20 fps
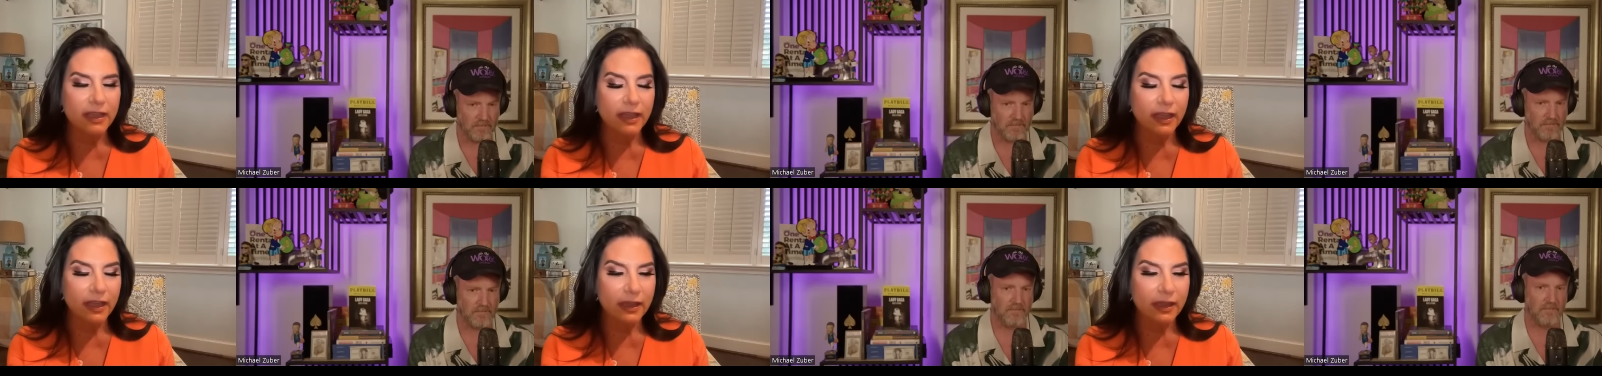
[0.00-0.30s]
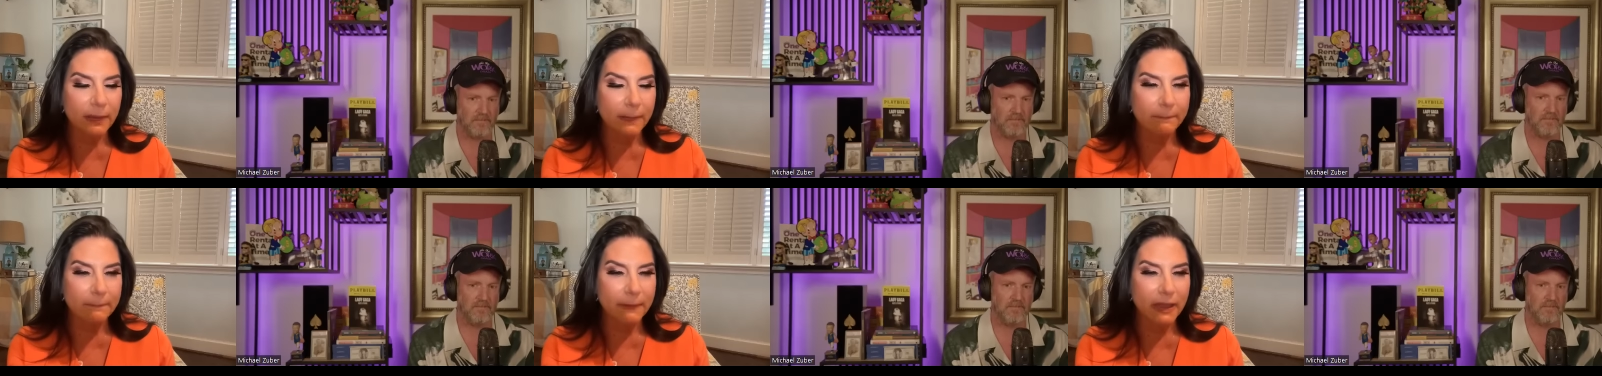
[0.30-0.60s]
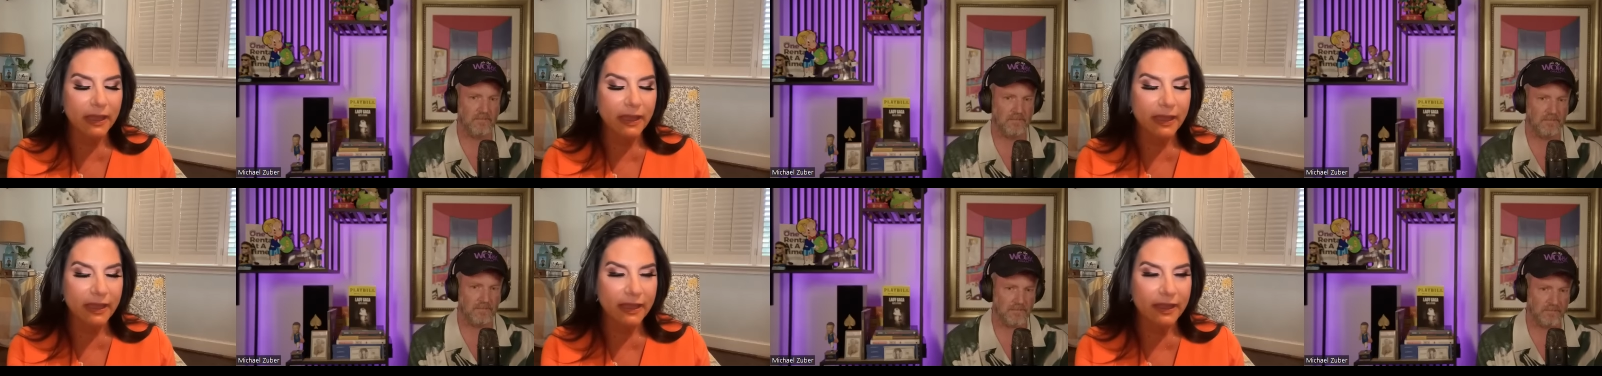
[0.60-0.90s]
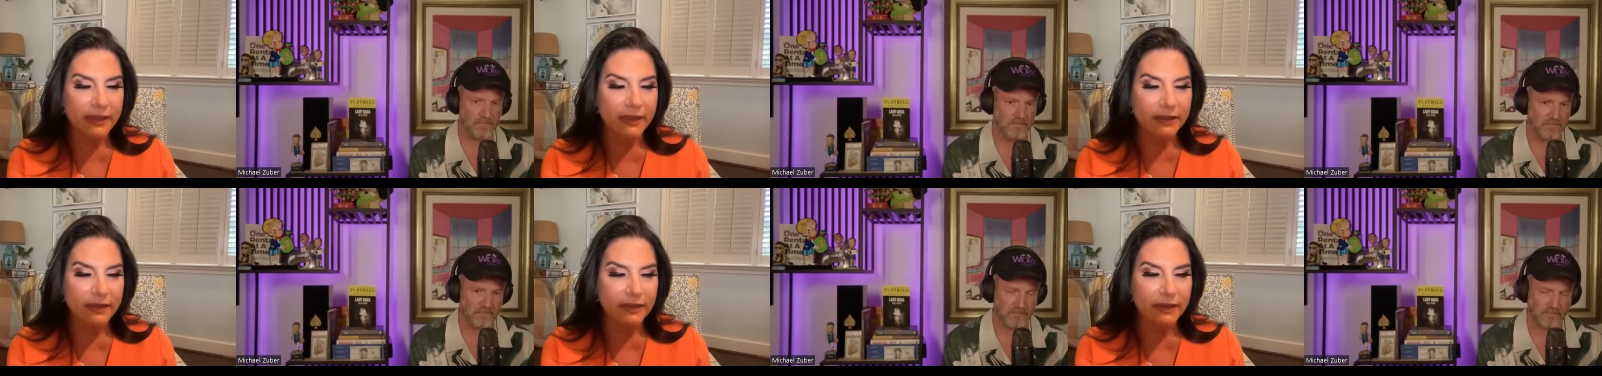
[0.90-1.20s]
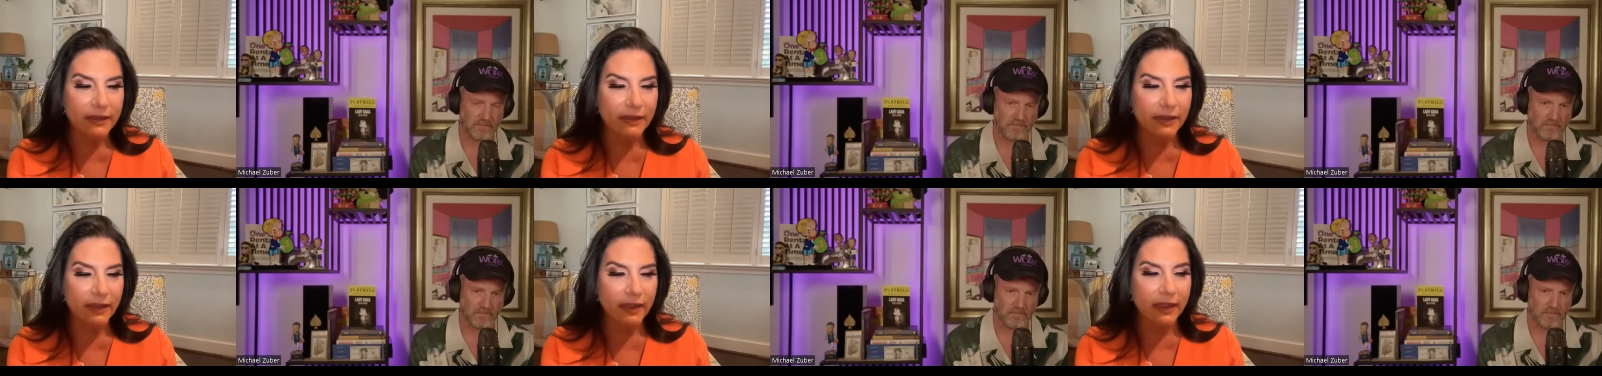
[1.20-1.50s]
Speaker 1: Um, and,
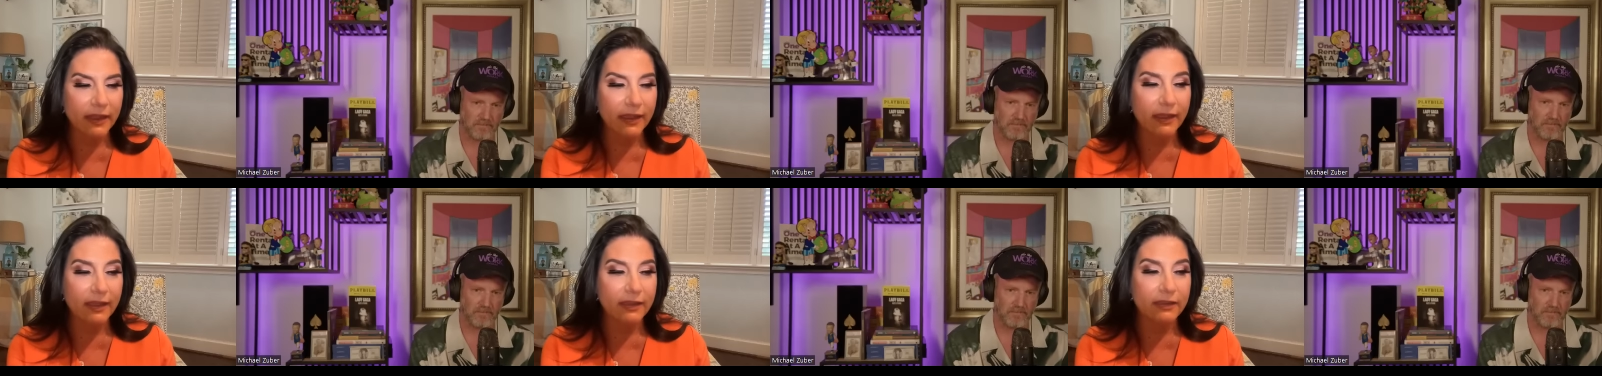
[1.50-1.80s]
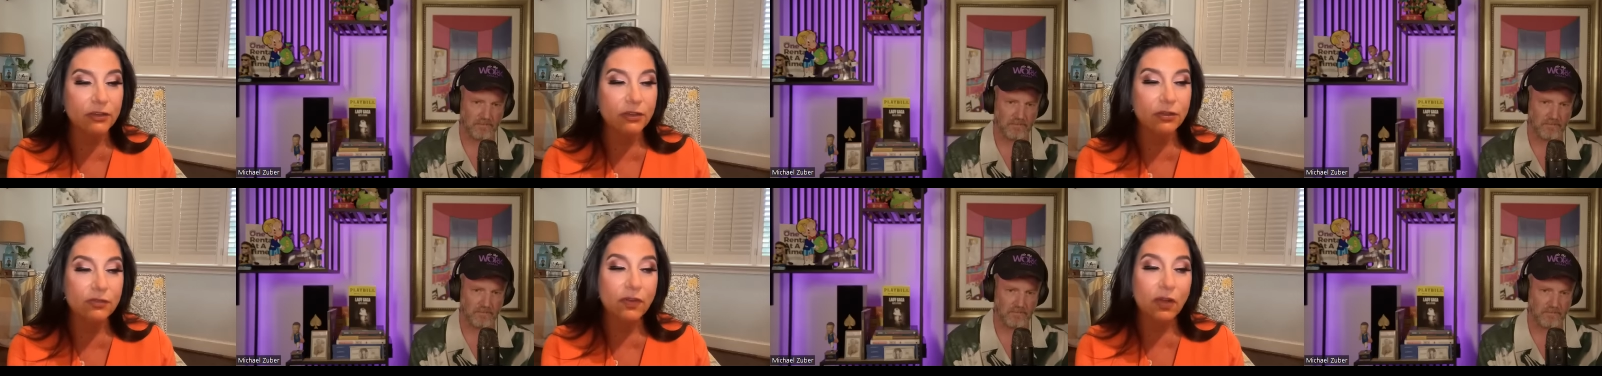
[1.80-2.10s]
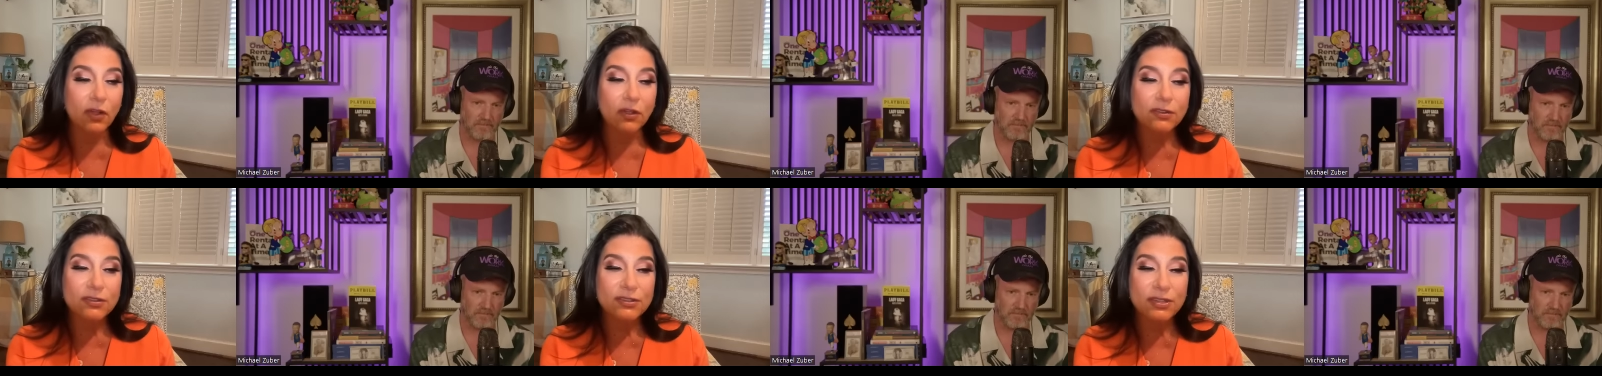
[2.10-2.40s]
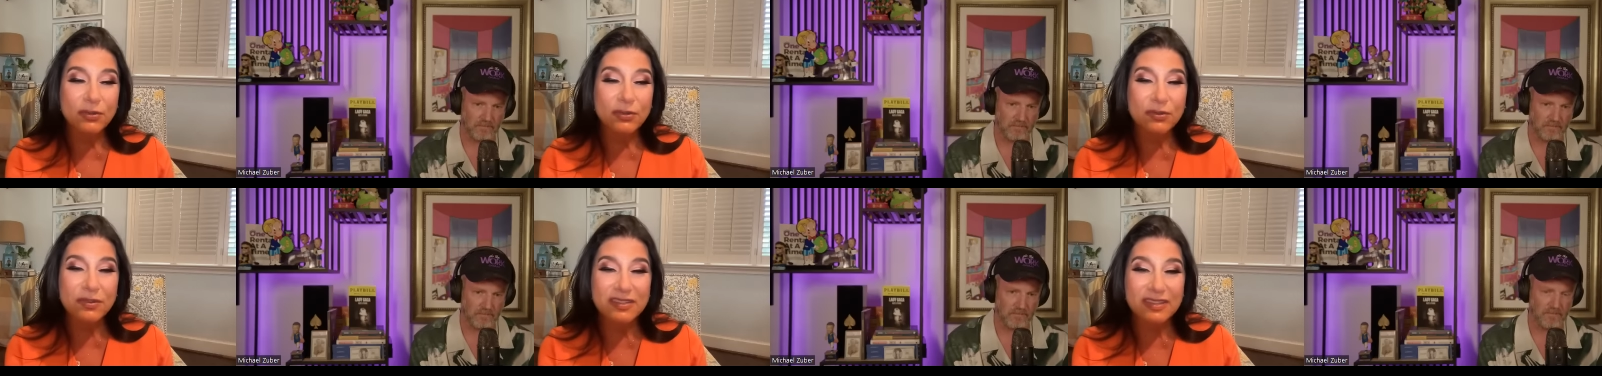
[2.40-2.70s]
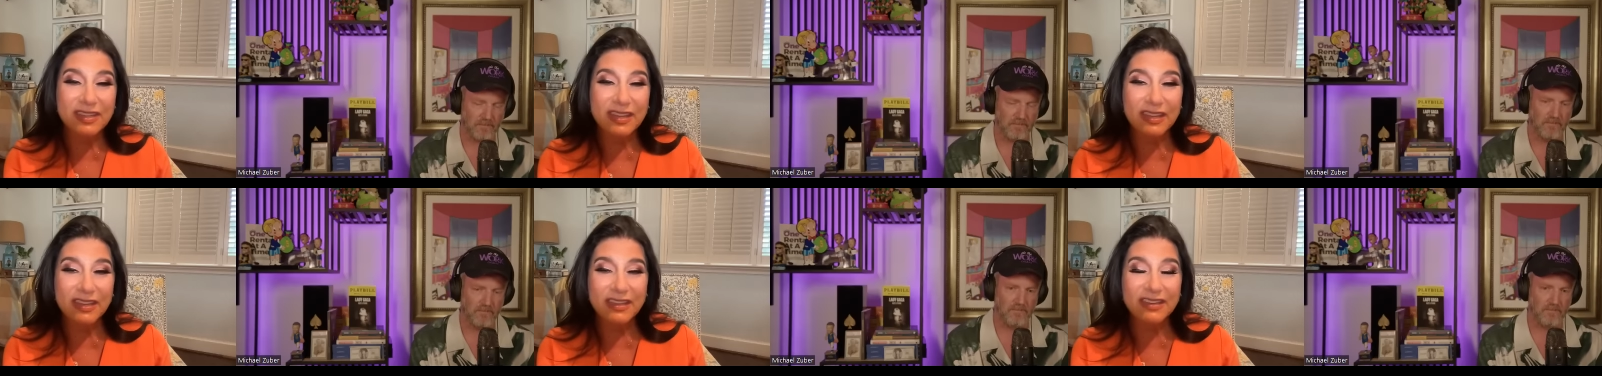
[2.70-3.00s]
and you've also
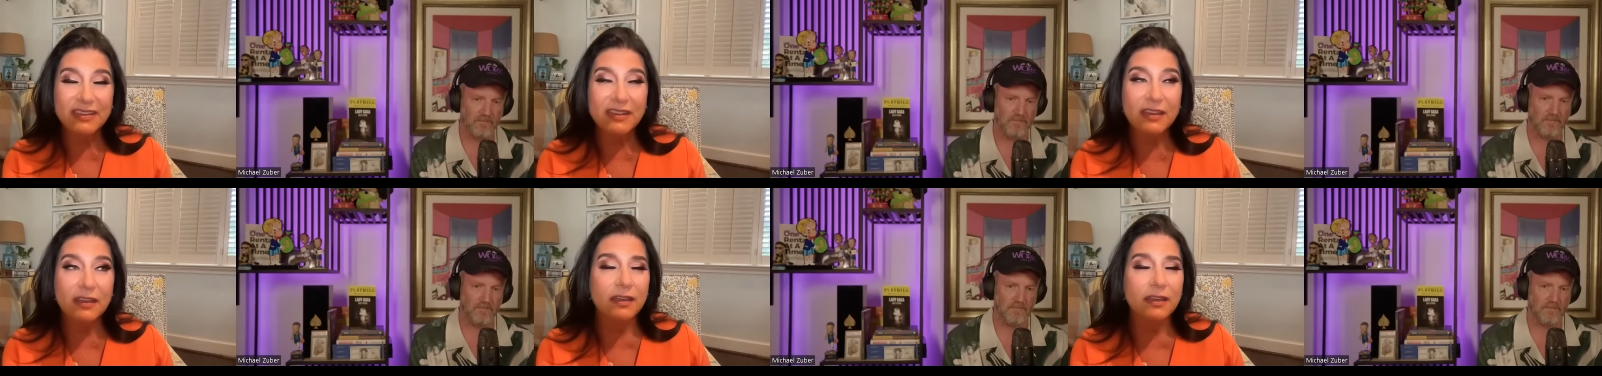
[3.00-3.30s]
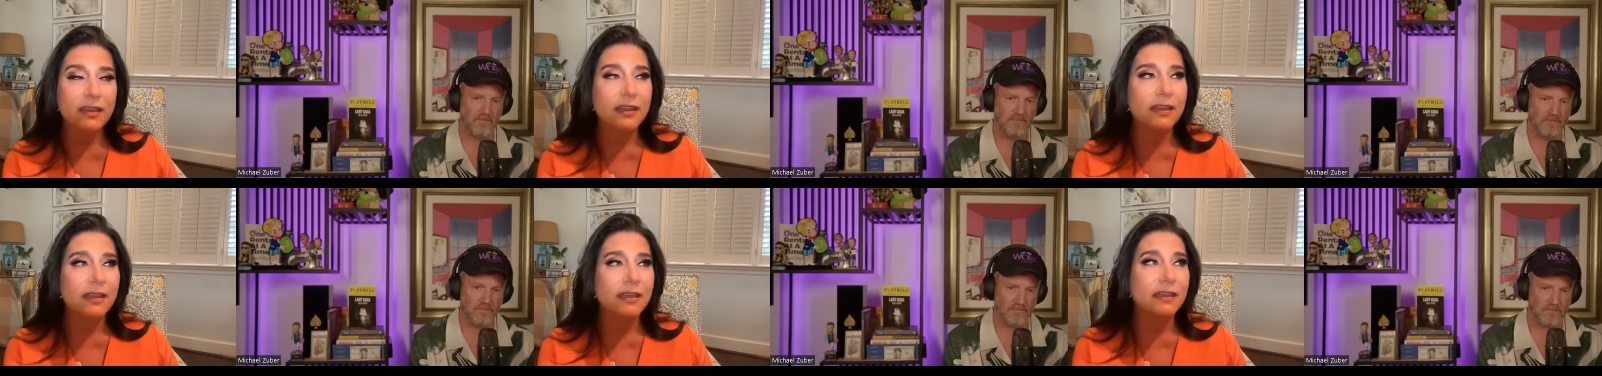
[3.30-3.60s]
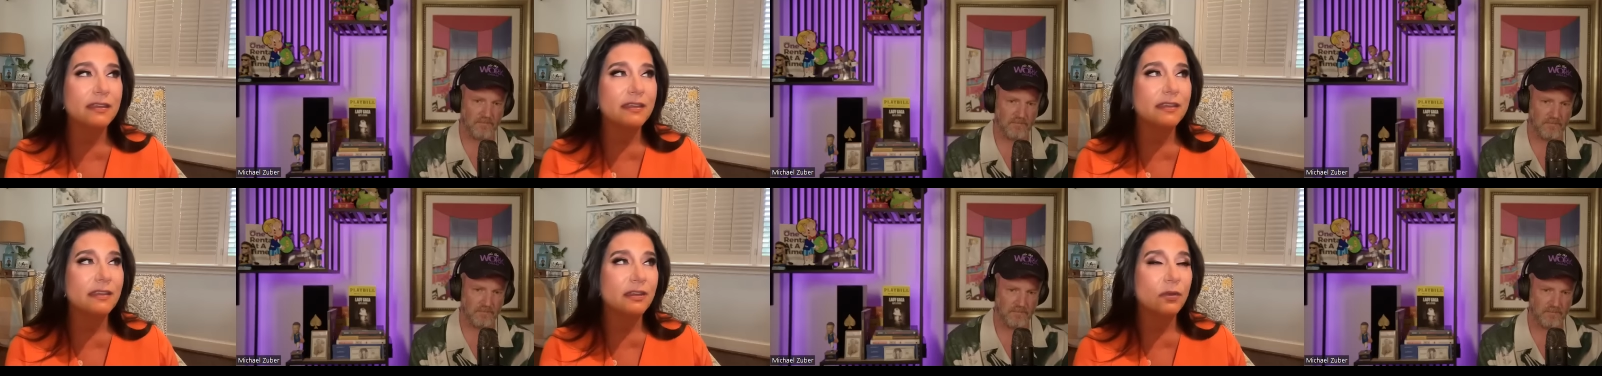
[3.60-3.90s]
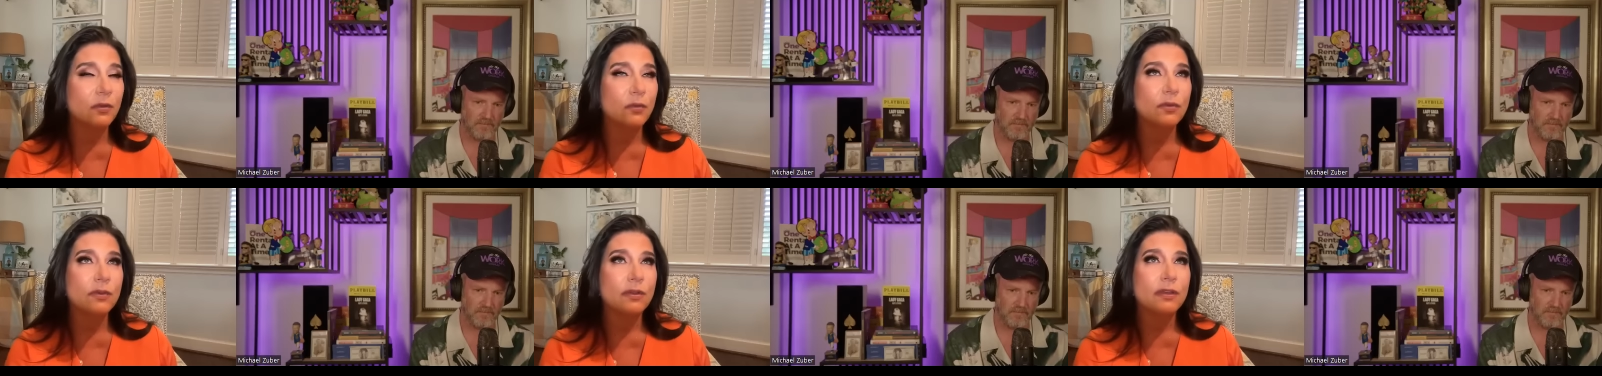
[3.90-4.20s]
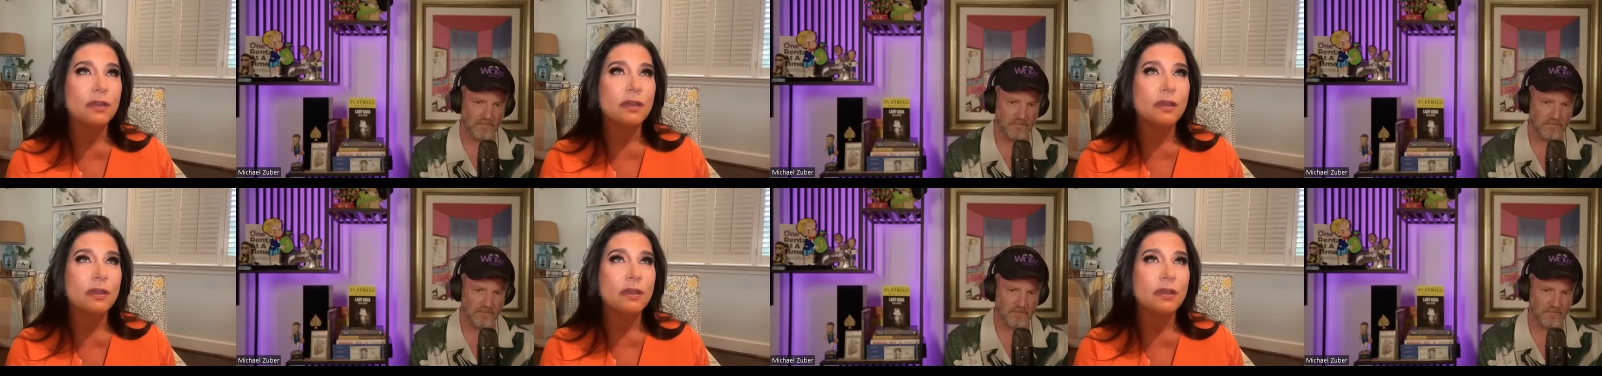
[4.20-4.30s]
seen, you know,